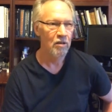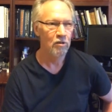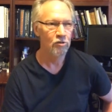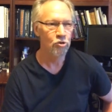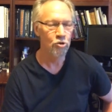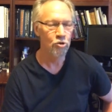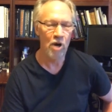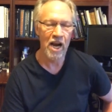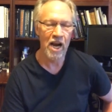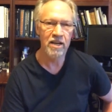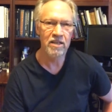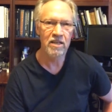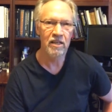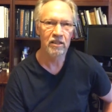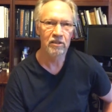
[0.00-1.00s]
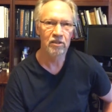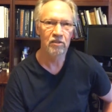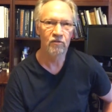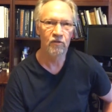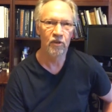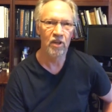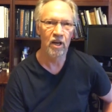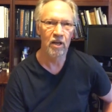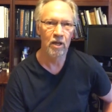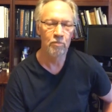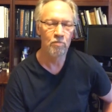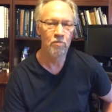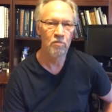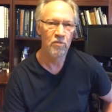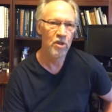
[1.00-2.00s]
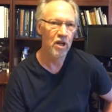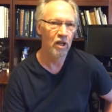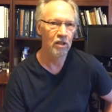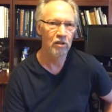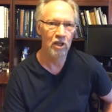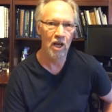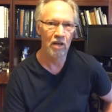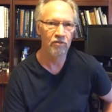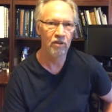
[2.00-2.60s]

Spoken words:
train for the love